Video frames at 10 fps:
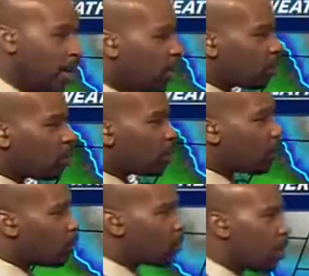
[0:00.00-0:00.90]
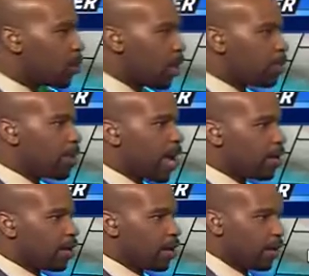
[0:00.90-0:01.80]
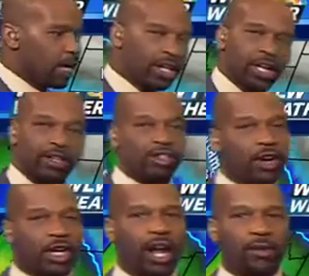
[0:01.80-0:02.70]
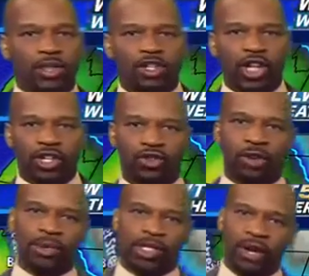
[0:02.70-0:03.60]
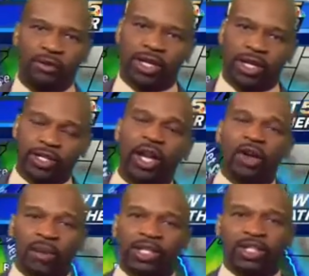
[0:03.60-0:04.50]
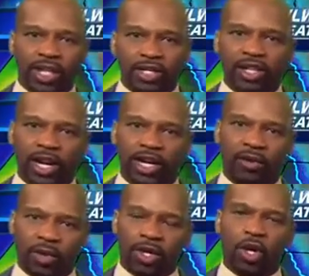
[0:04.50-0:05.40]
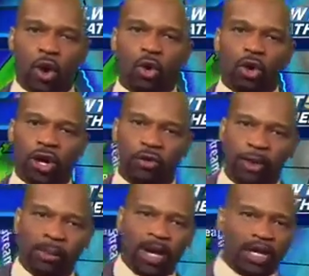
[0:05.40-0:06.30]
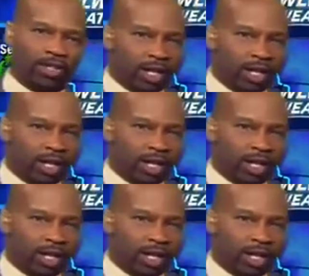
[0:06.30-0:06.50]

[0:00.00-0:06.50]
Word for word: Show you the overall weather pattern here. And again, starting out with the jet stream, because that really is what's dictating where the cold air remains.